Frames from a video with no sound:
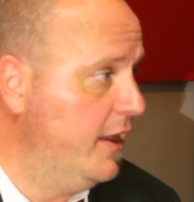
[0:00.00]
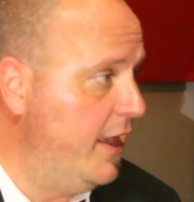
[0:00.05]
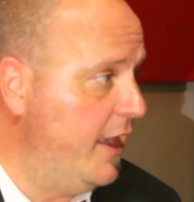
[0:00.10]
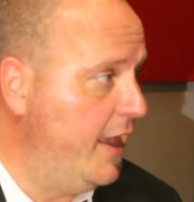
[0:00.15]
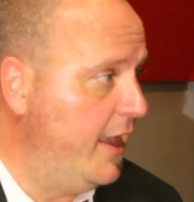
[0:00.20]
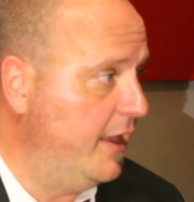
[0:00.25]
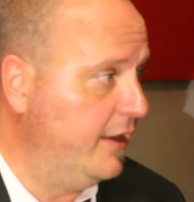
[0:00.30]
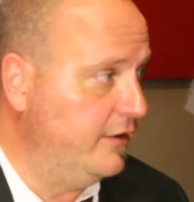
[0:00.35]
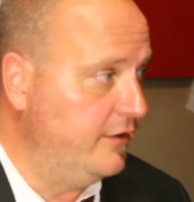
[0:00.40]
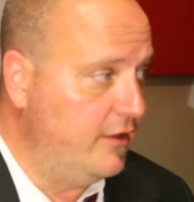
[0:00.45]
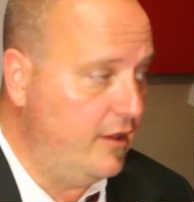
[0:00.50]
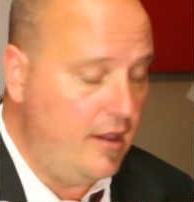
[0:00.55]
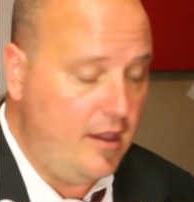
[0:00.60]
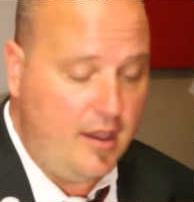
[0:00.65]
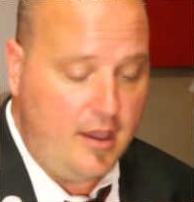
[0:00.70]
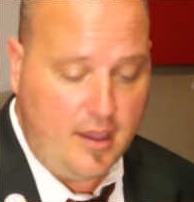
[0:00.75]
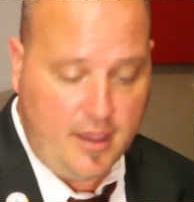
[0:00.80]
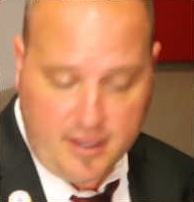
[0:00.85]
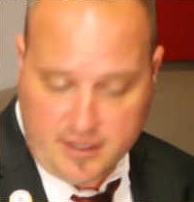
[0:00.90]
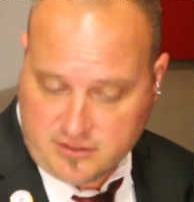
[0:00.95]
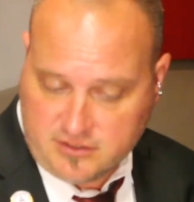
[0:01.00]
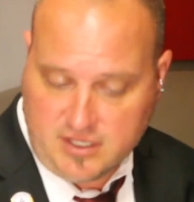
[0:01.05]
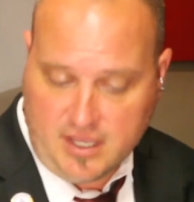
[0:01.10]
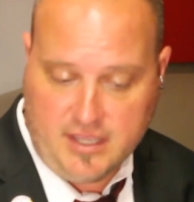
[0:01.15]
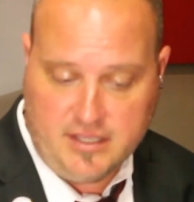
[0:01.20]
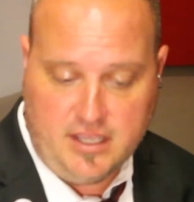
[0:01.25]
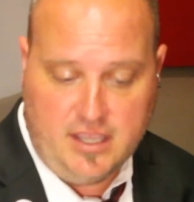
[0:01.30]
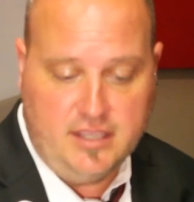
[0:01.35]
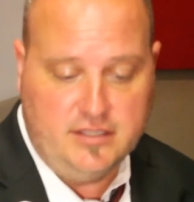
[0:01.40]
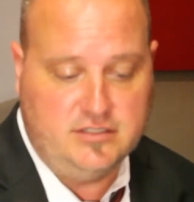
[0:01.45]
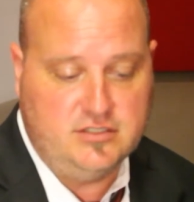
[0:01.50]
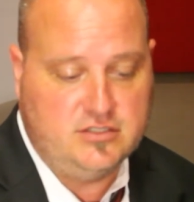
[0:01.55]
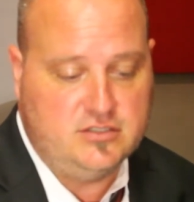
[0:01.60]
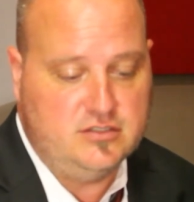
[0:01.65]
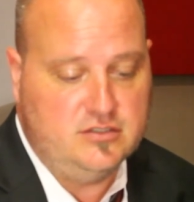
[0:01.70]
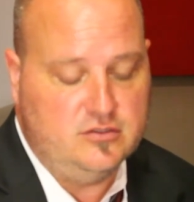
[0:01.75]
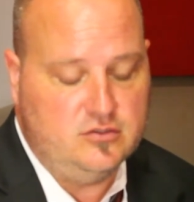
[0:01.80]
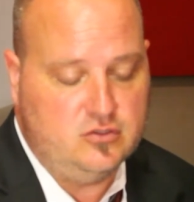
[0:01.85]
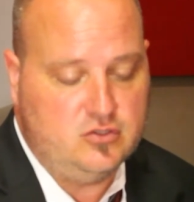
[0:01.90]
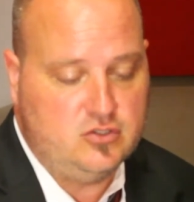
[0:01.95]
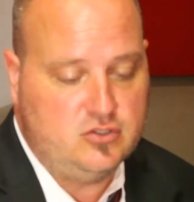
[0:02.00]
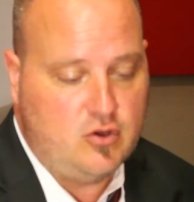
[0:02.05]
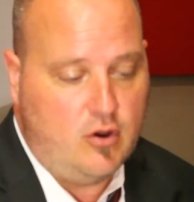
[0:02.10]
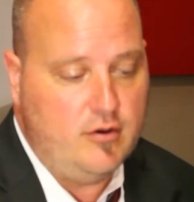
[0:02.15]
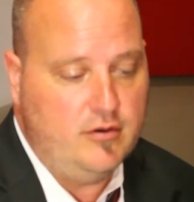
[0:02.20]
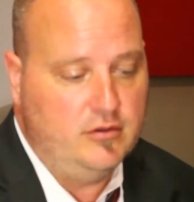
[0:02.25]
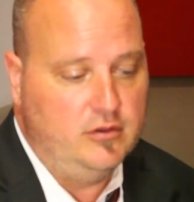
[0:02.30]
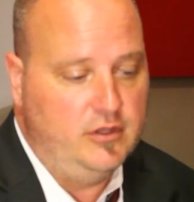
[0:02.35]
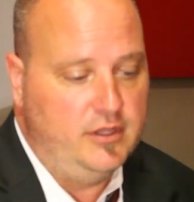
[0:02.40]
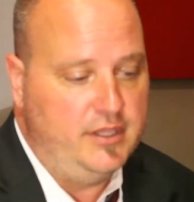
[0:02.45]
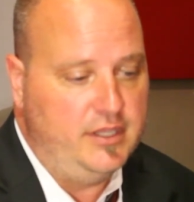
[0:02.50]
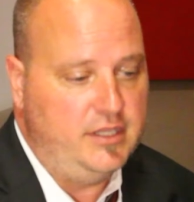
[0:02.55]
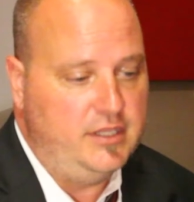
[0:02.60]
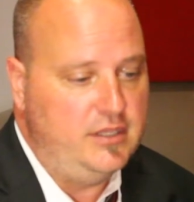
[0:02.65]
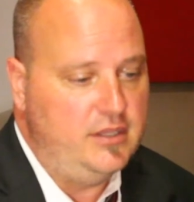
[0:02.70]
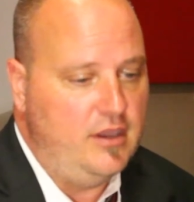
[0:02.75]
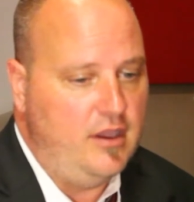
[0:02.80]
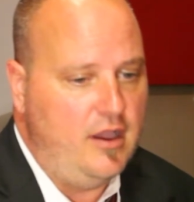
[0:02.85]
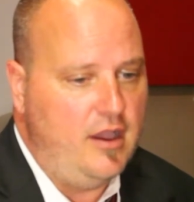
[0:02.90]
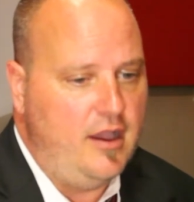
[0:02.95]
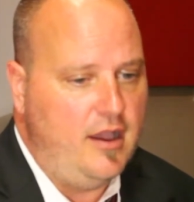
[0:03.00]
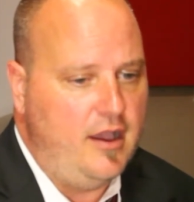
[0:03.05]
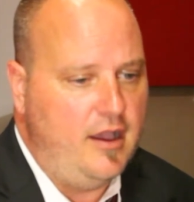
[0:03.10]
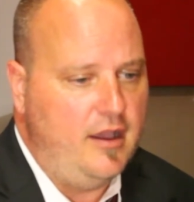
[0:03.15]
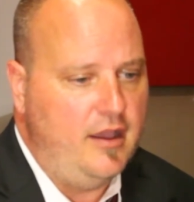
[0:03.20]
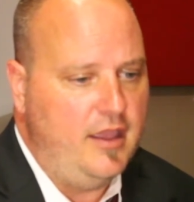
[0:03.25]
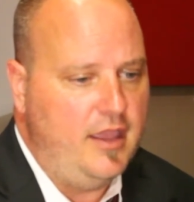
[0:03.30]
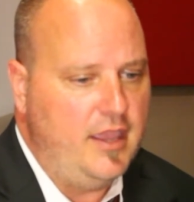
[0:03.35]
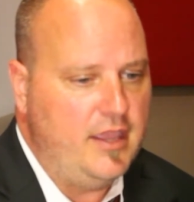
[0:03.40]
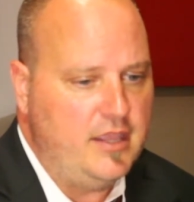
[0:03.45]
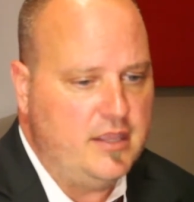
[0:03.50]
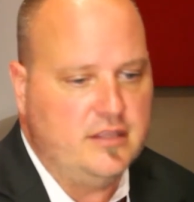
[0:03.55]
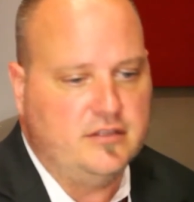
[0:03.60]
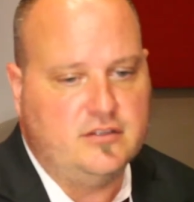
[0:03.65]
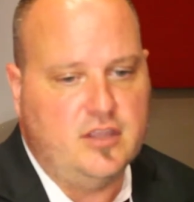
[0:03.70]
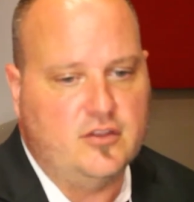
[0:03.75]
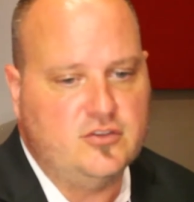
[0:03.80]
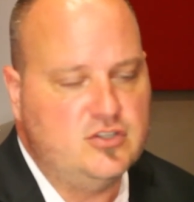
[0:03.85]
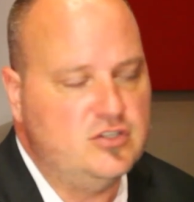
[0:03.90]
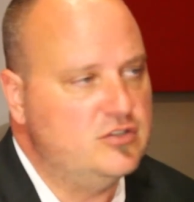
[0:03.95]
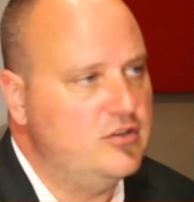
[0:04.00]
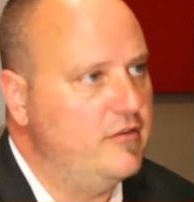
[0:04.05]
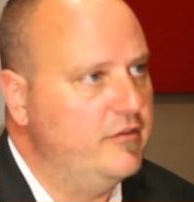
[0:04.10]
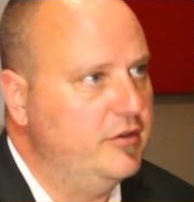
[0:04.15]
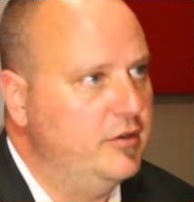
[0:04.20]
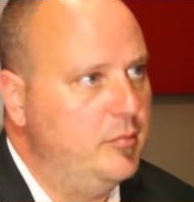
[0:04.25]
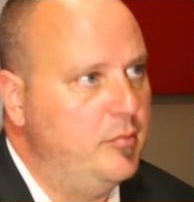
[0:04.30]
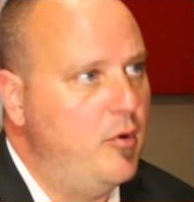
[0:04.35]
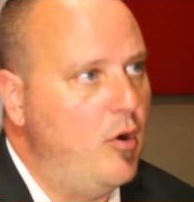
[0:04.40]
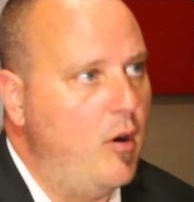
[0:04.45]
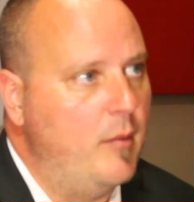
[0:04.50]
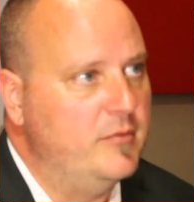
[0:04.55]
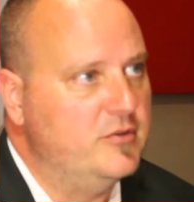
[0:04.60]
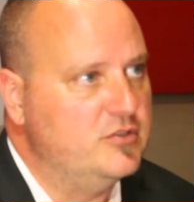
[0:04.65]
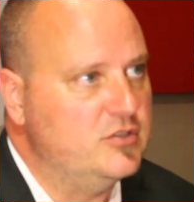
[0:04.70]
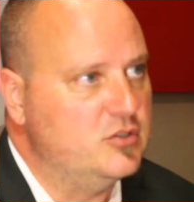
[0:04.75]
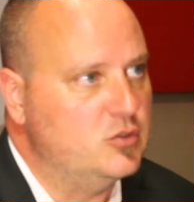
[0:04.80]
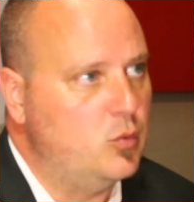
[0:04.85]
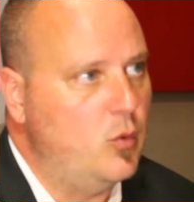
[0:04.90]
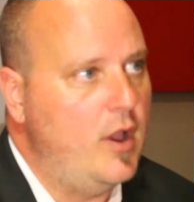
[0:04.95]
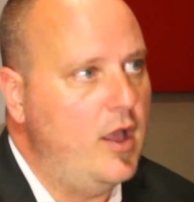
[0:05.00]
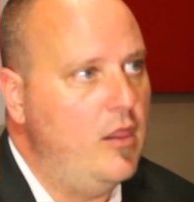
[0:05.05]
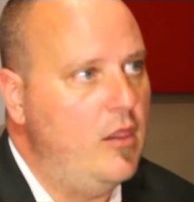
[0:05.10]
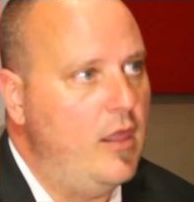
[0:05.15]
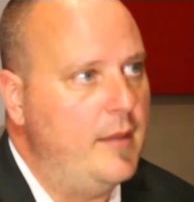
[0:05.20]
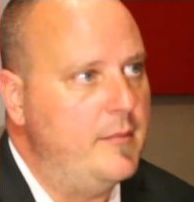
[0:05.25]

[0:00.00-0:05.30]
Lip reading: And it's certainly it touches other departments as well.